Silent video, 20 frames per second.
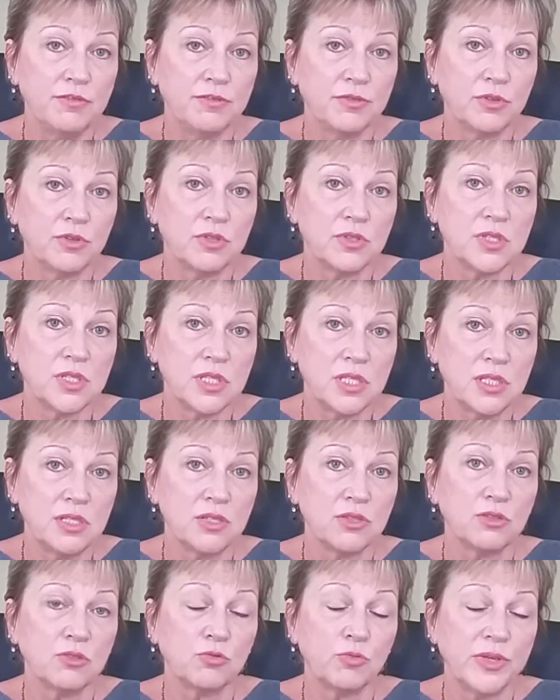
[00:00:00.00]
for
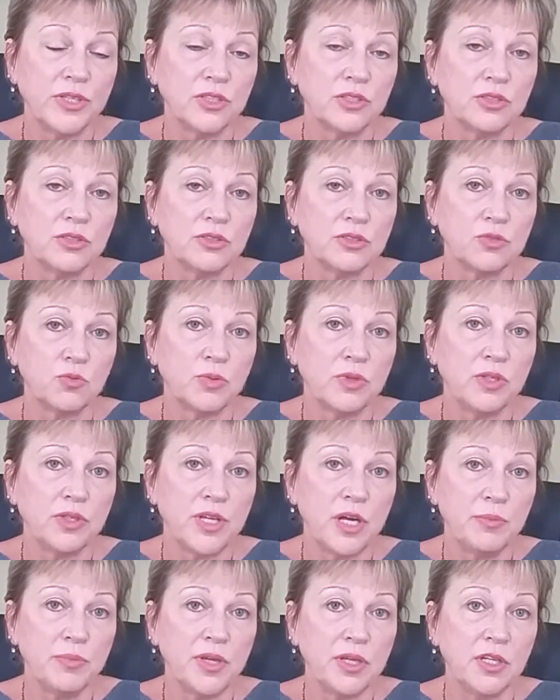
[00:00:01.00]
seasonal rentals will
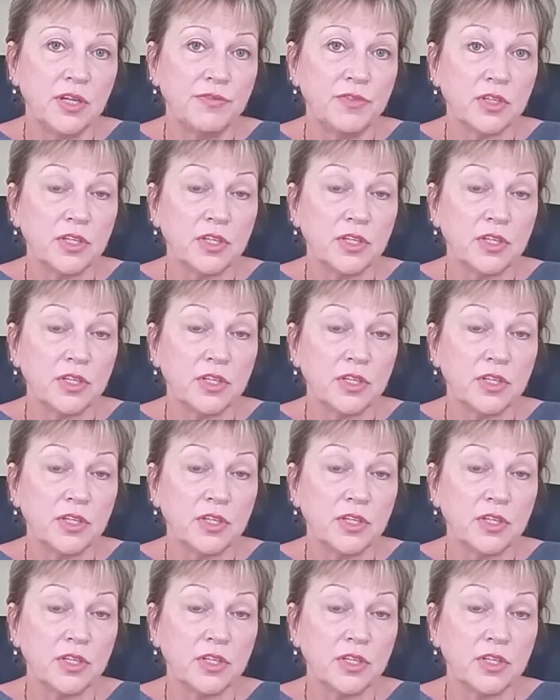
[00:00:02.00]
not be enough